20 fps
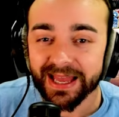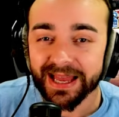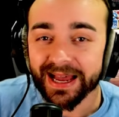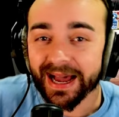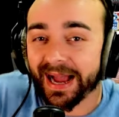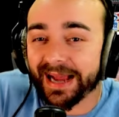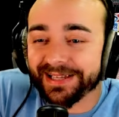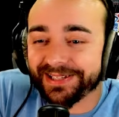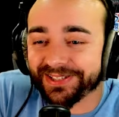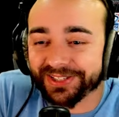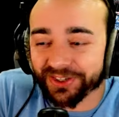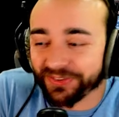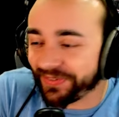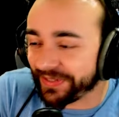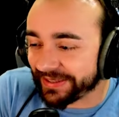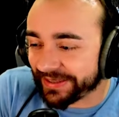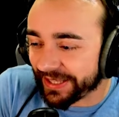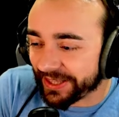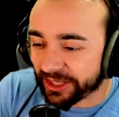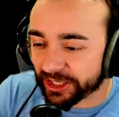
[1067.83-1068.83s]
I still
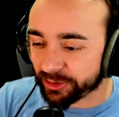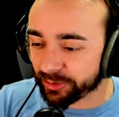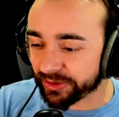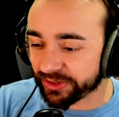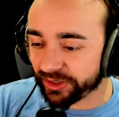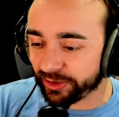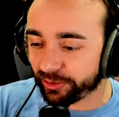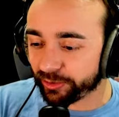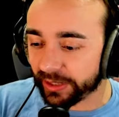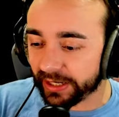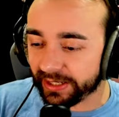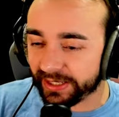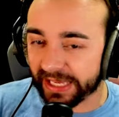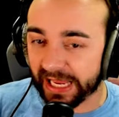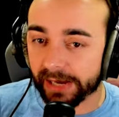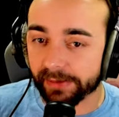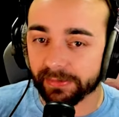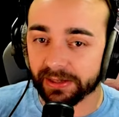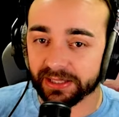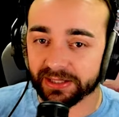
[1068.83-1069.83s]
think that this was a great
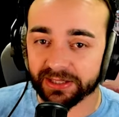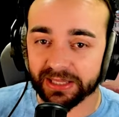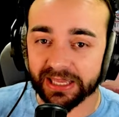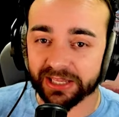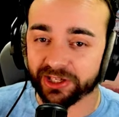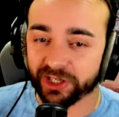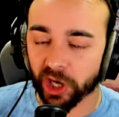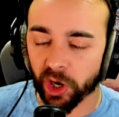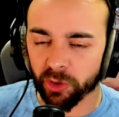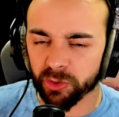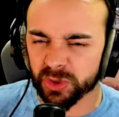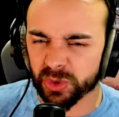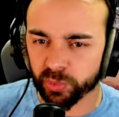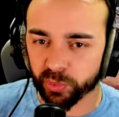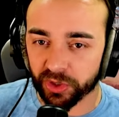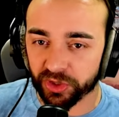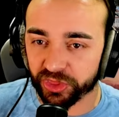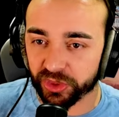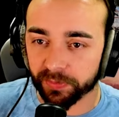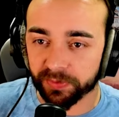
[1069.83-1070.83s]
game. It goes
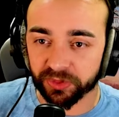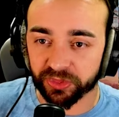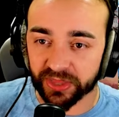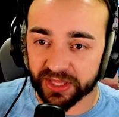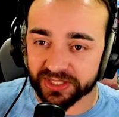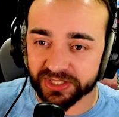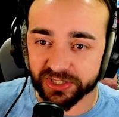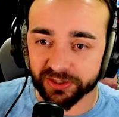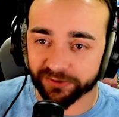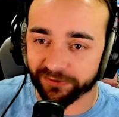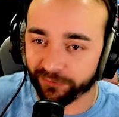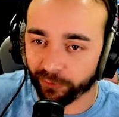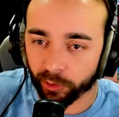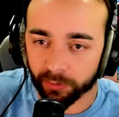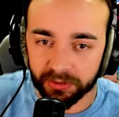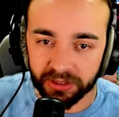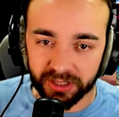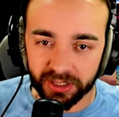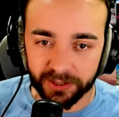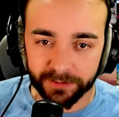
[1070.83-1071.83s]
with the Bethesda
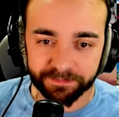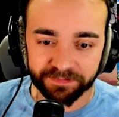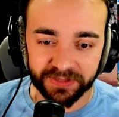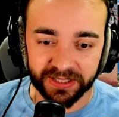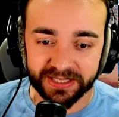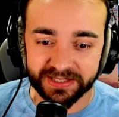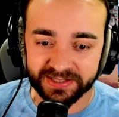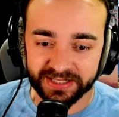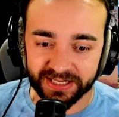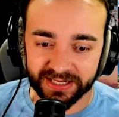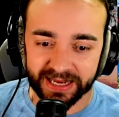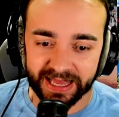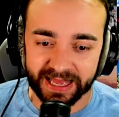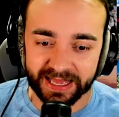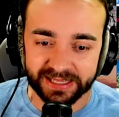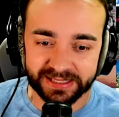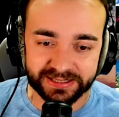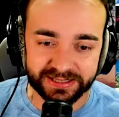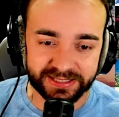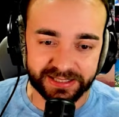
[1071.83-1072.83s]
formula. Is it
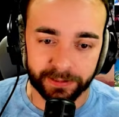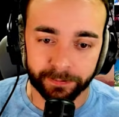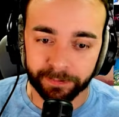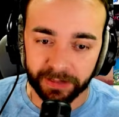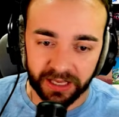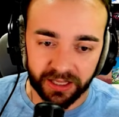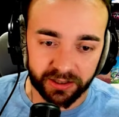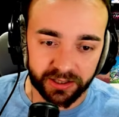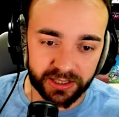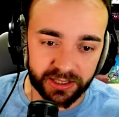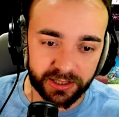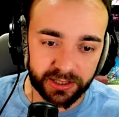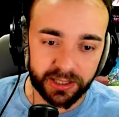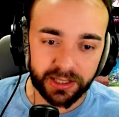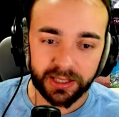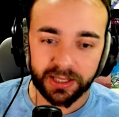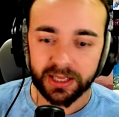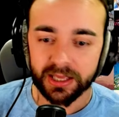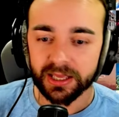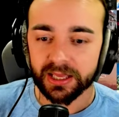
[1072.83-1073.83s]
as compelling
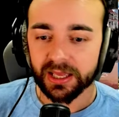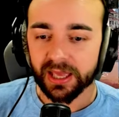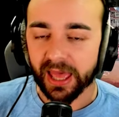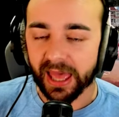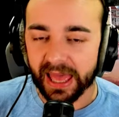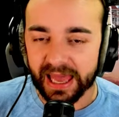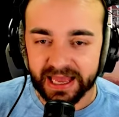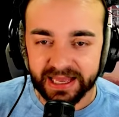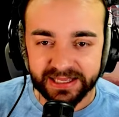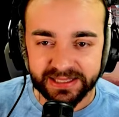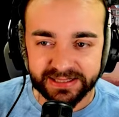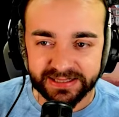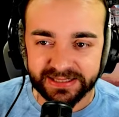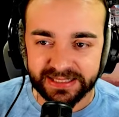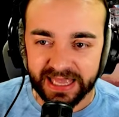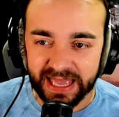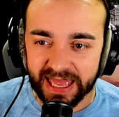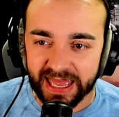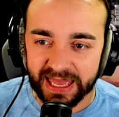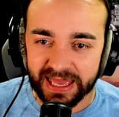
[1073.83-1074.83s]
as
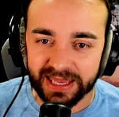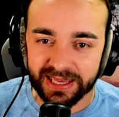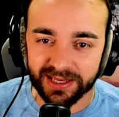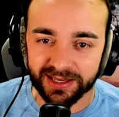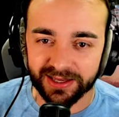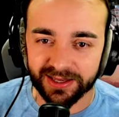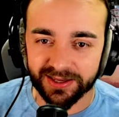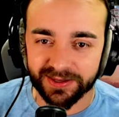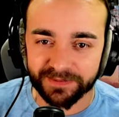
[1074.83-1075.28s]
a